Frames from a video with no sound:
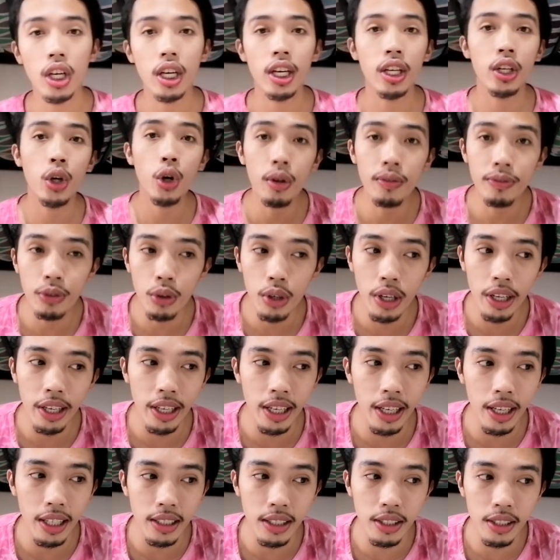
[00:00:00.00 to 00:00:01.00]
And
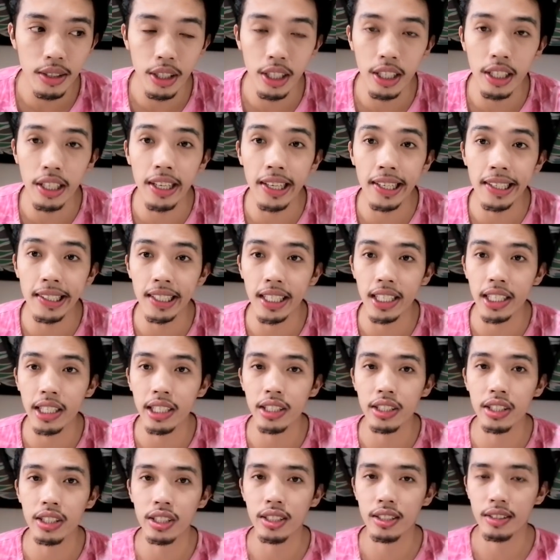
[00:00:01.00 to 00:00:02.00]
hopefully, yes, in
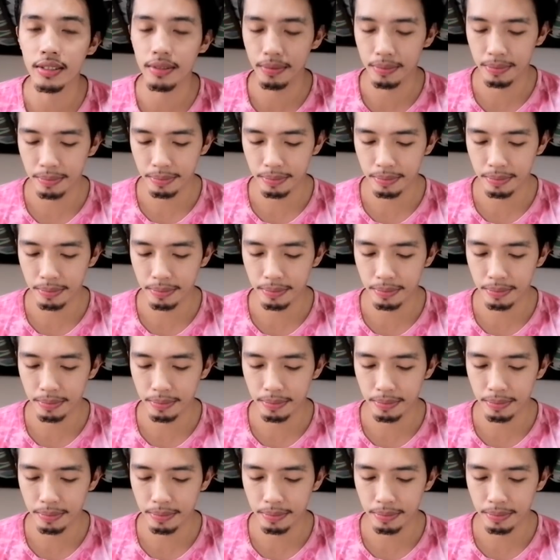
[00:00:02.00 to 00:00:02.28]
English,